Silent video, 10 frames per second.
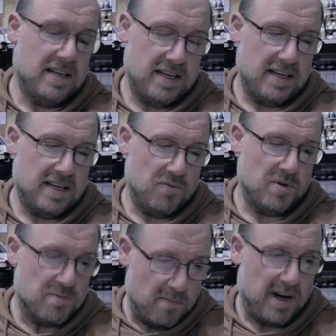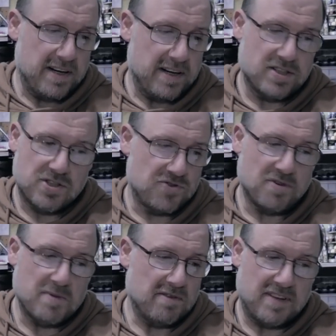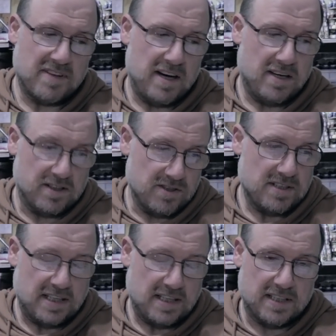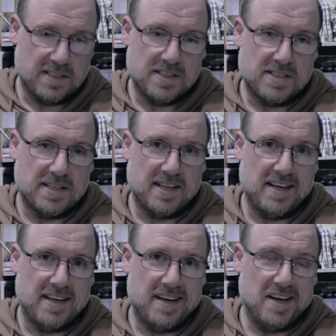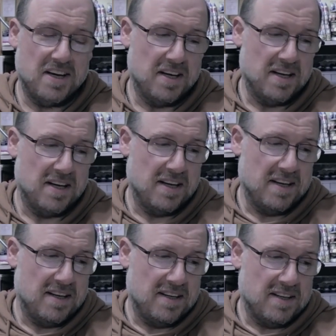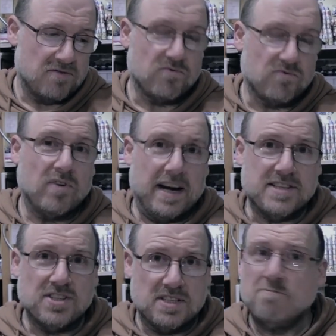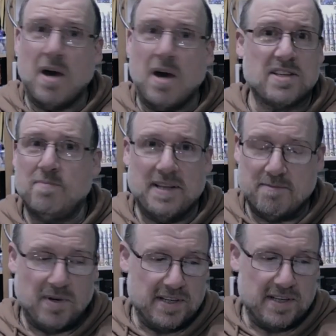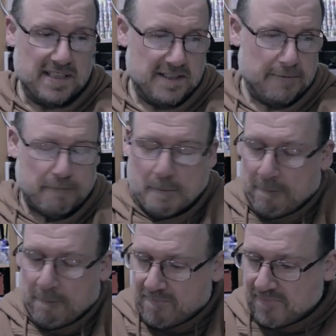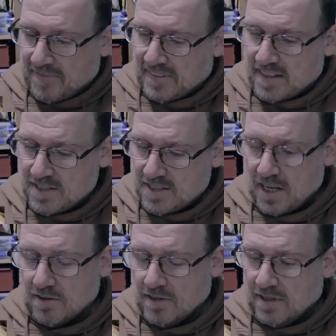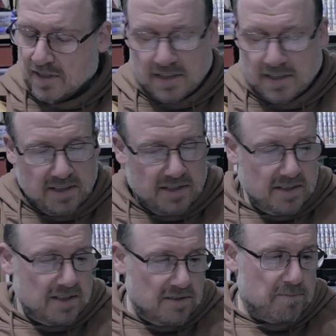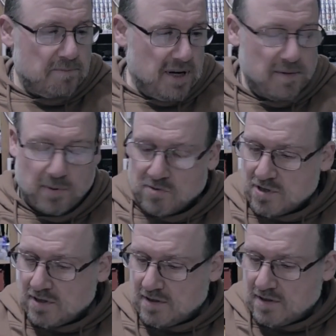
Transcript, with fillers: uh, which might just strip me of that heart because Duncan's uh, range is much better than mine is. So, purples.